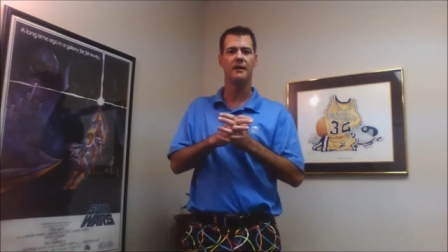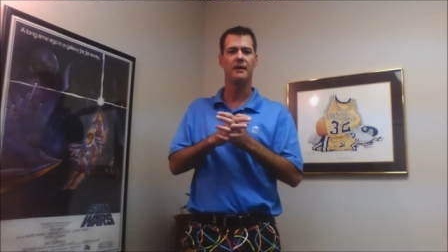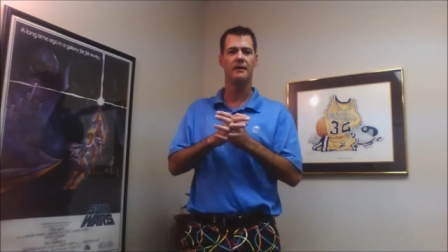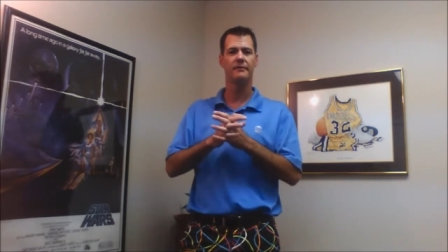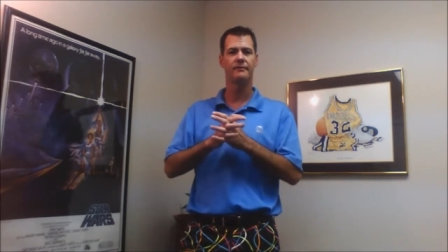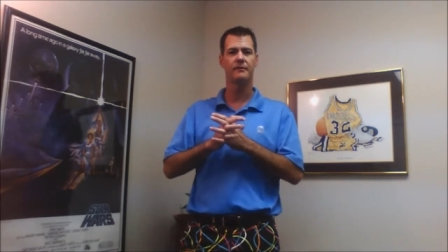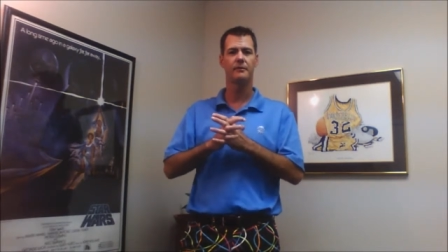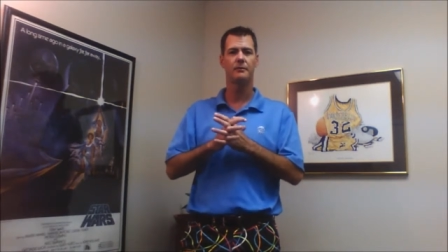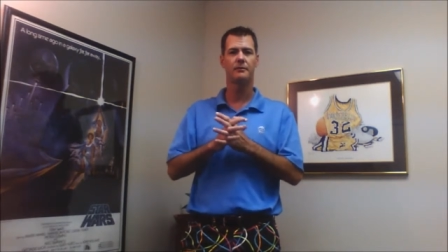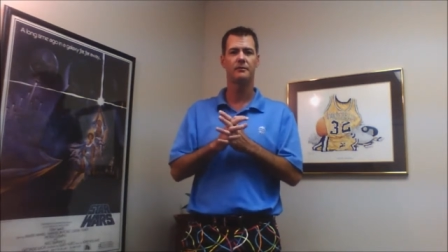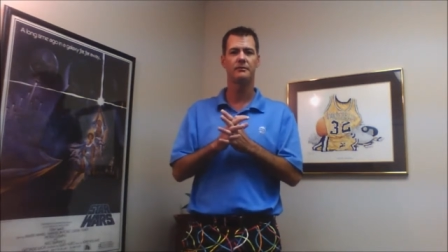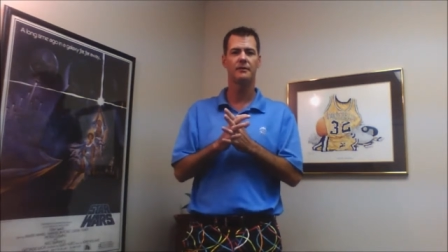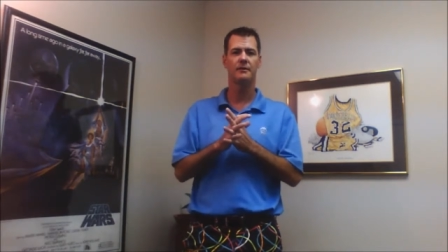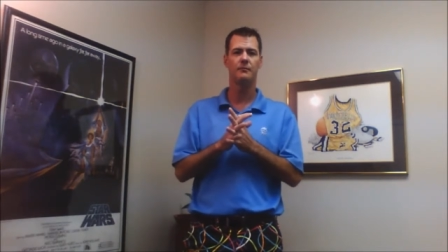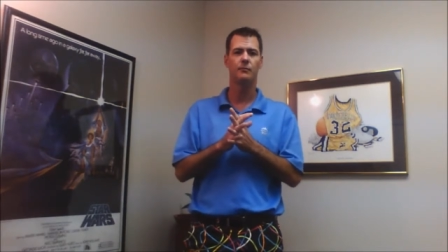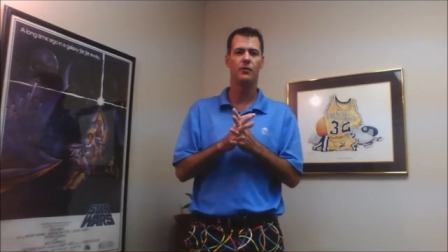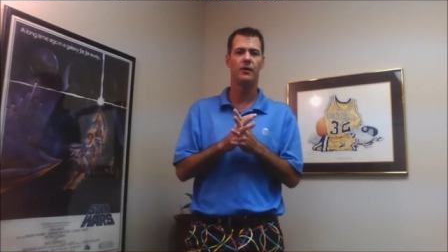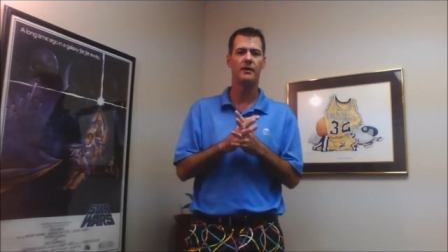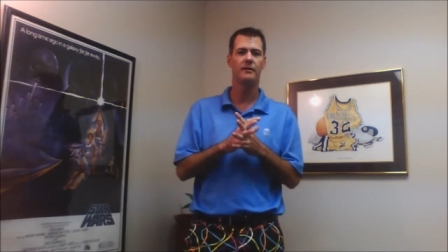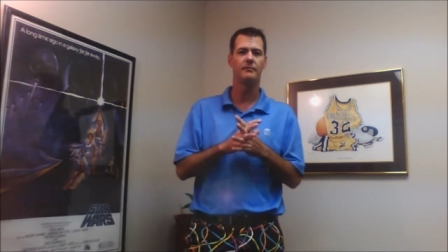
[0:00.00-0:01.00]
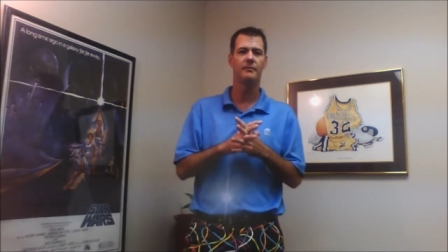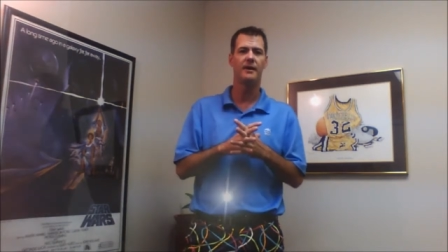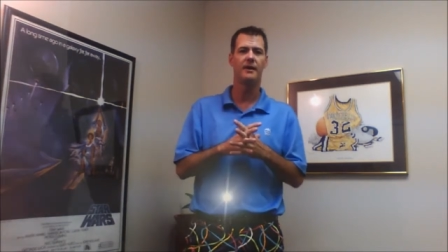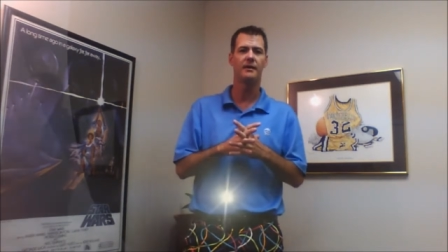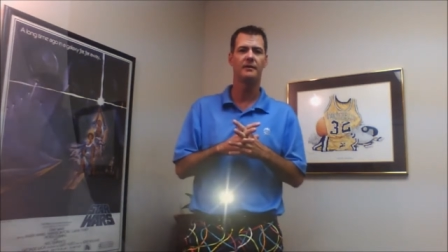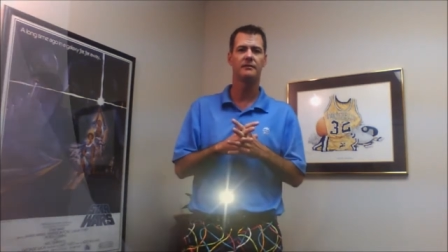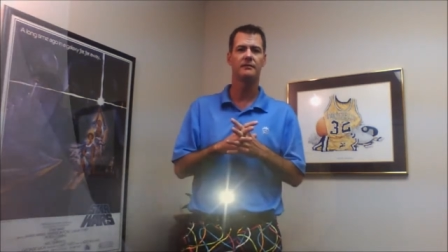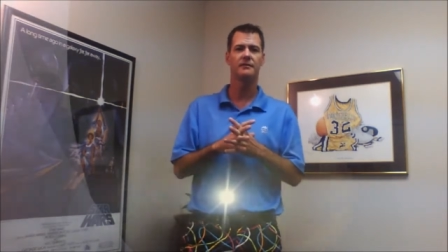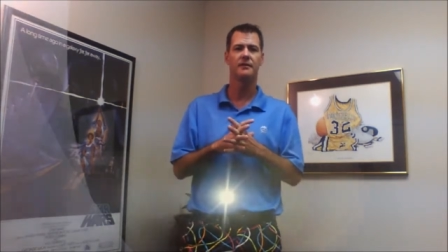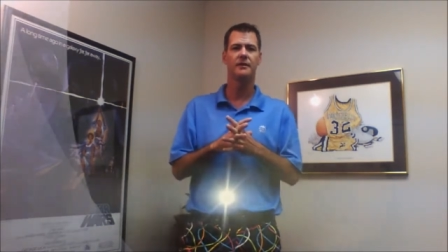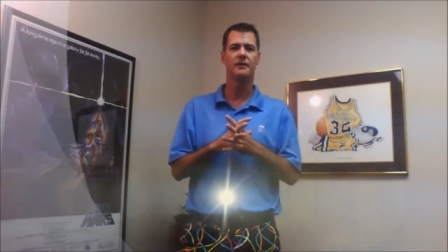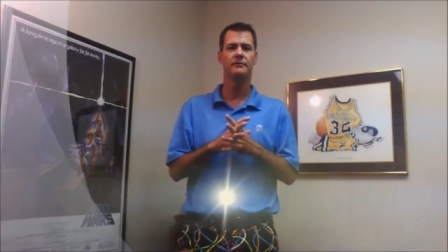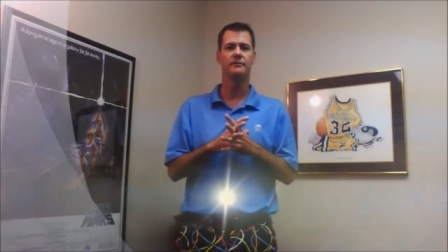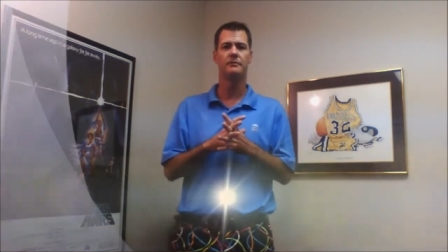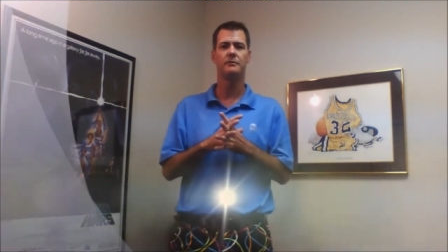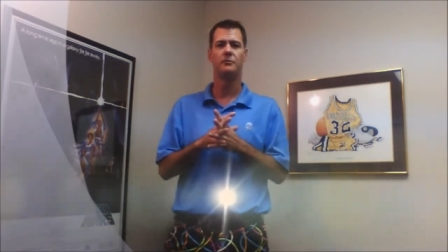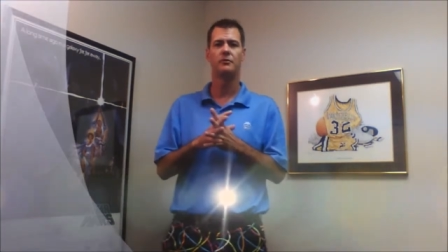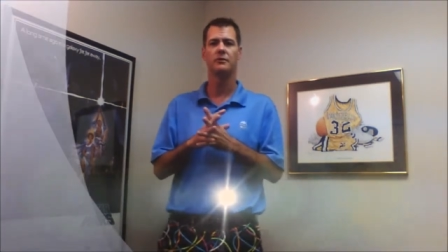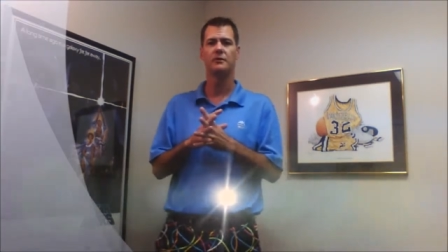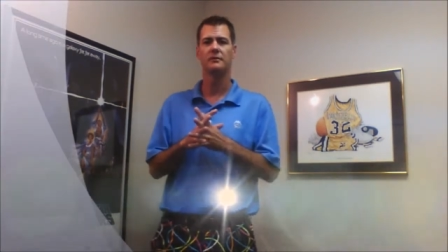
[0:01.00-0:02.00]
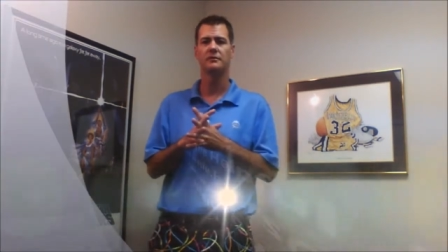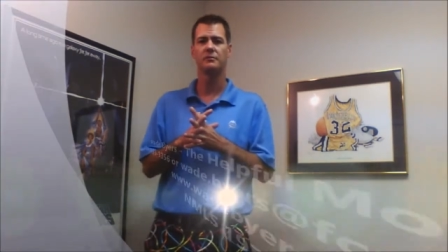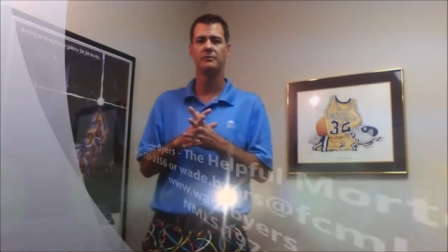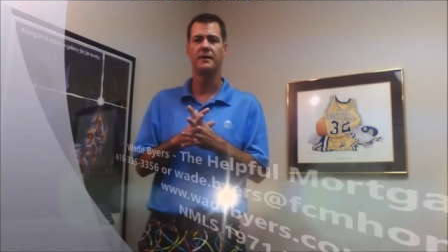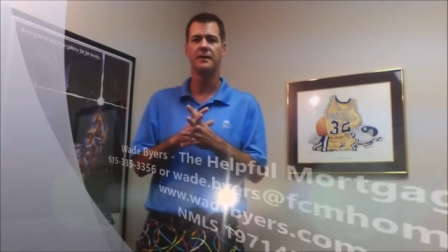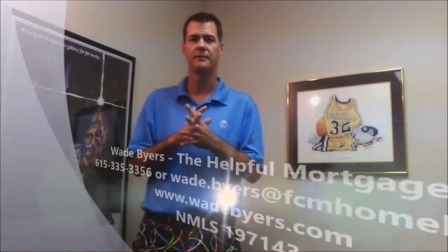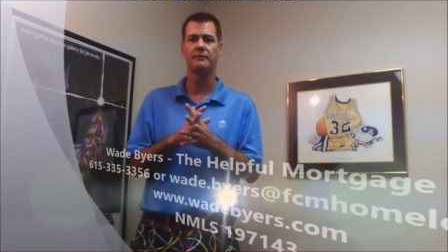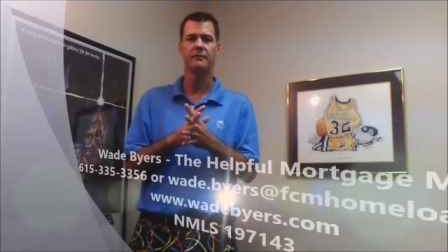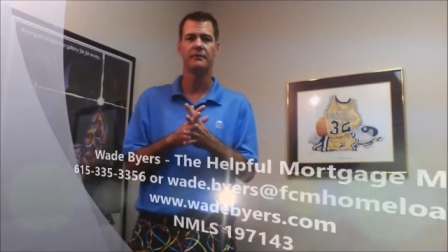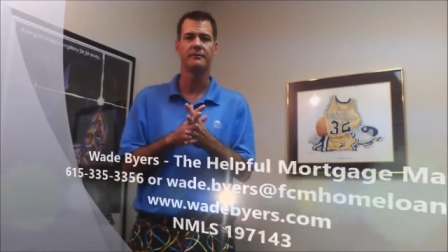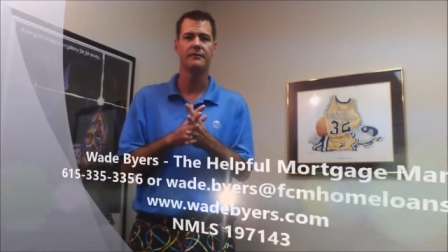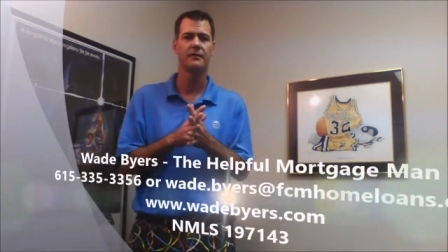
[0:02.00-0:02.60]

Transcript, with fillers: I, of course, am Wade Byers, the helpful mortgage man with